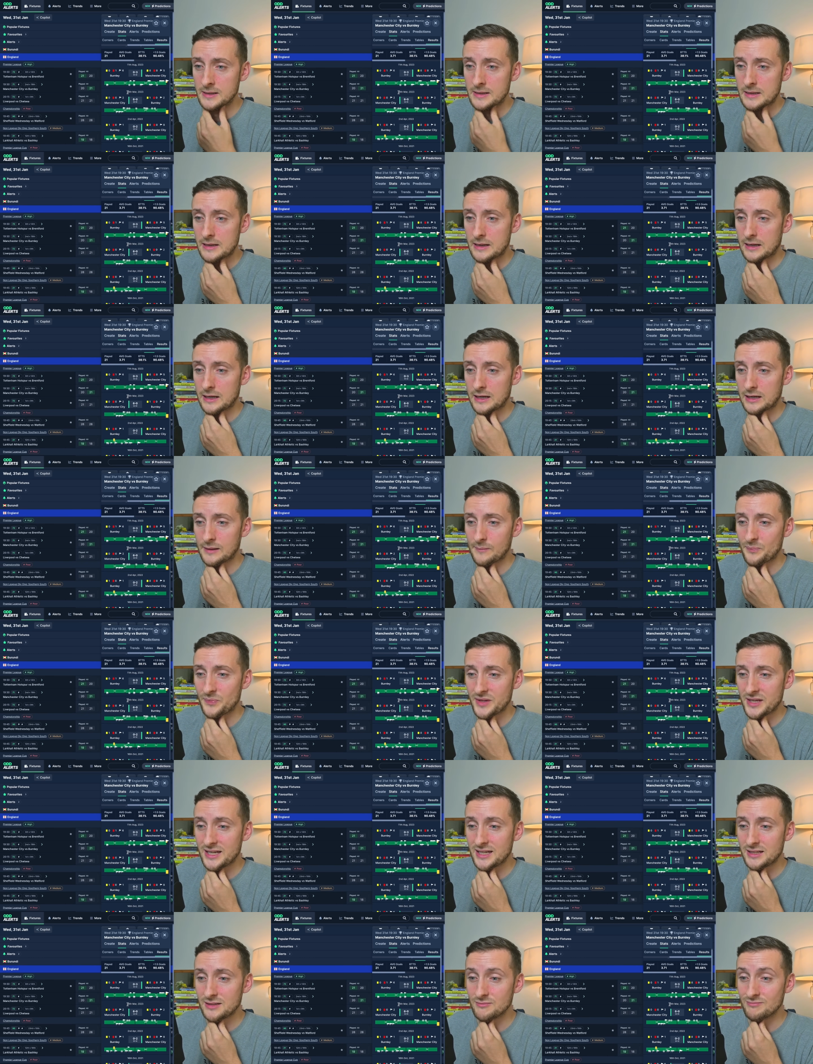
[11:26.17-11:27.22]

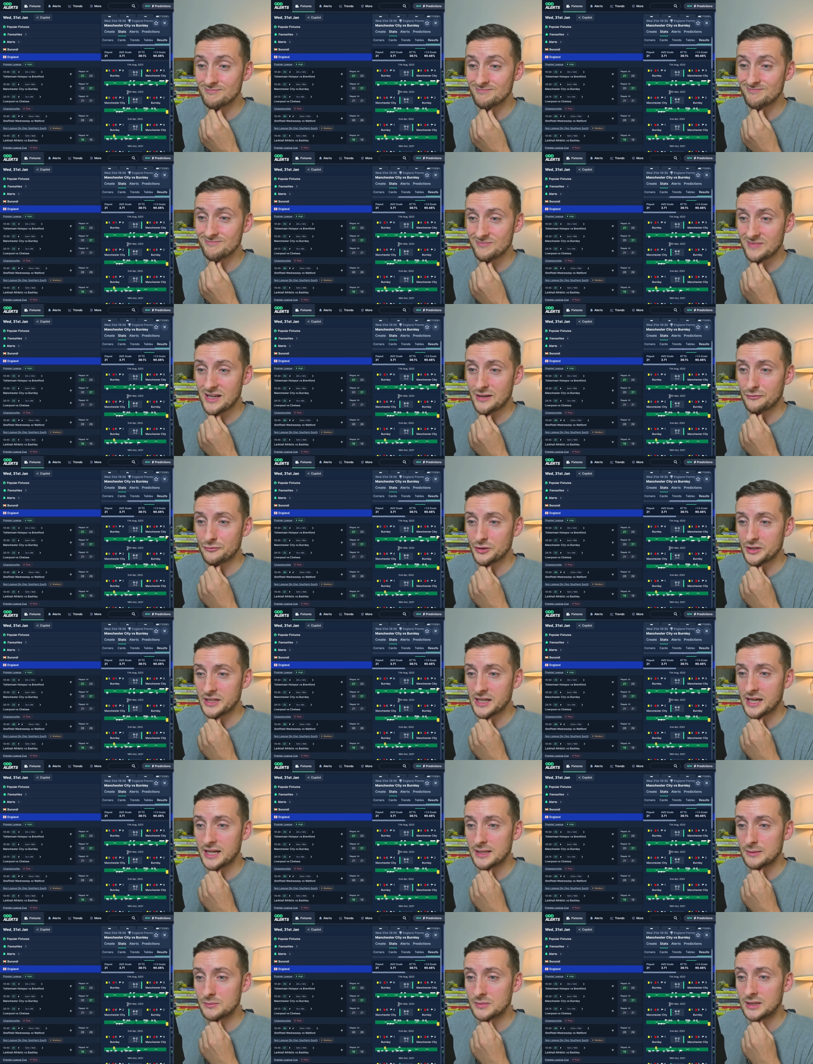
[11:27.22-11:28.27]
in every
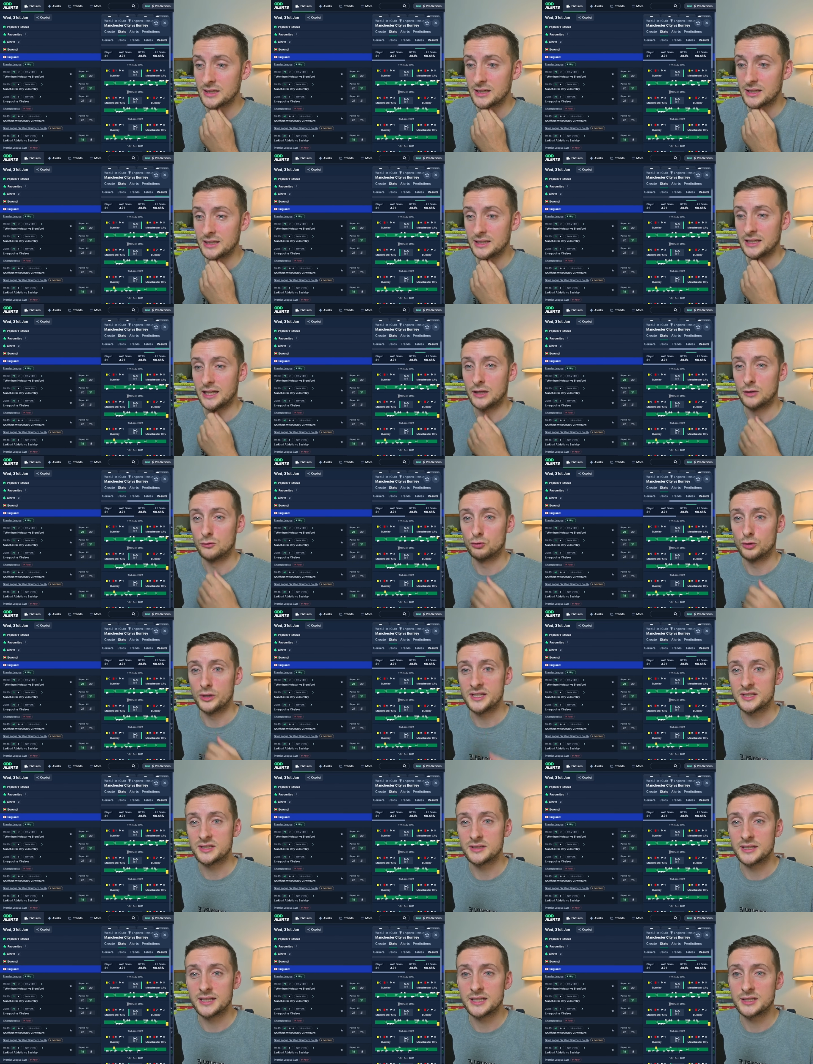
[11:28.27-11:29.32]
game in
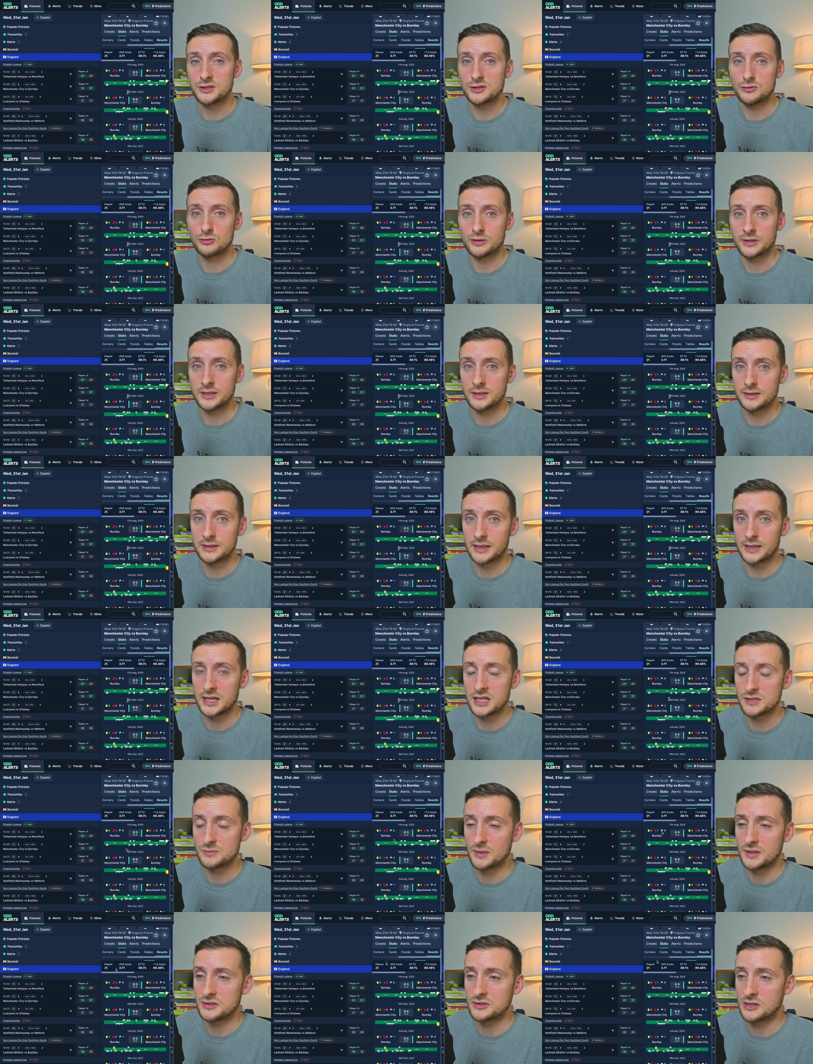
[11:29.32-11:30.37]
recent history against
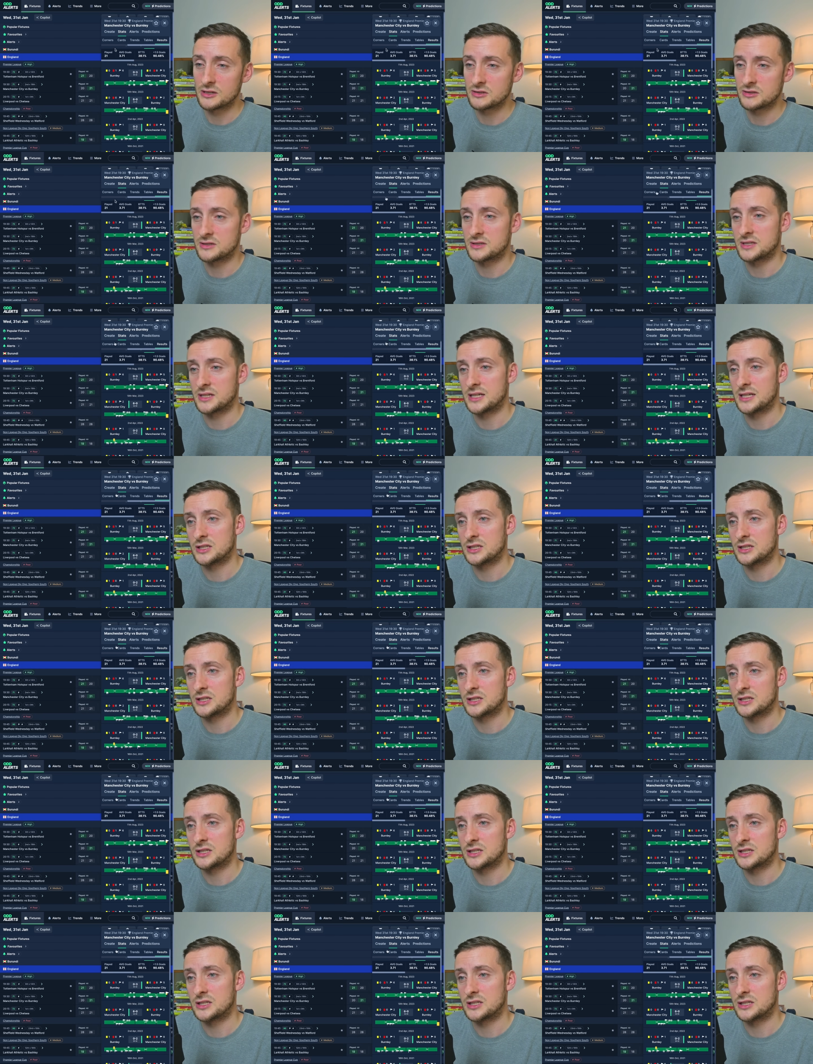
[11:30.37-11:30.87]
Manchester City.